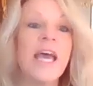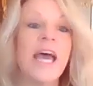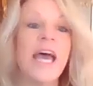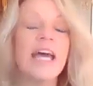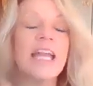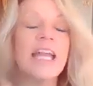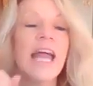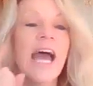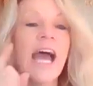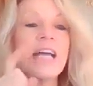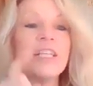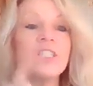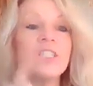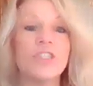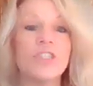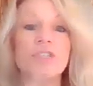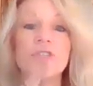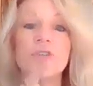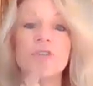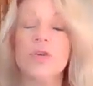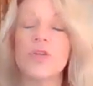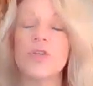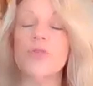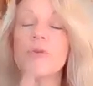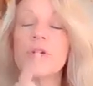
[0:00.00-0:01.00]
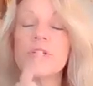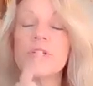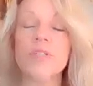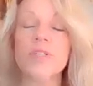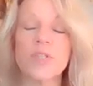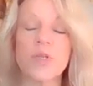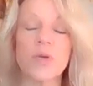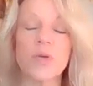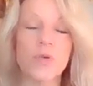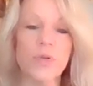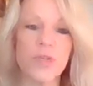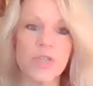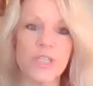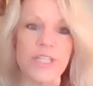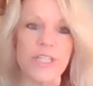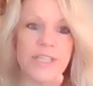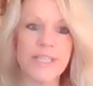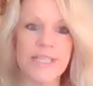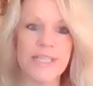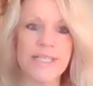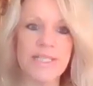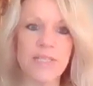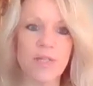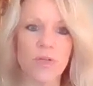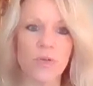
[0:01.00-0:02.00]
And you are so good at
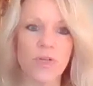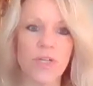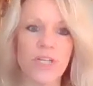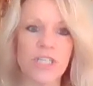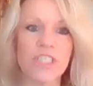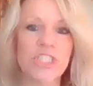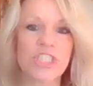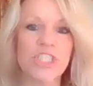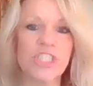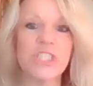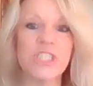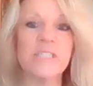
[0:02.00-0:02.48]
this, Laura.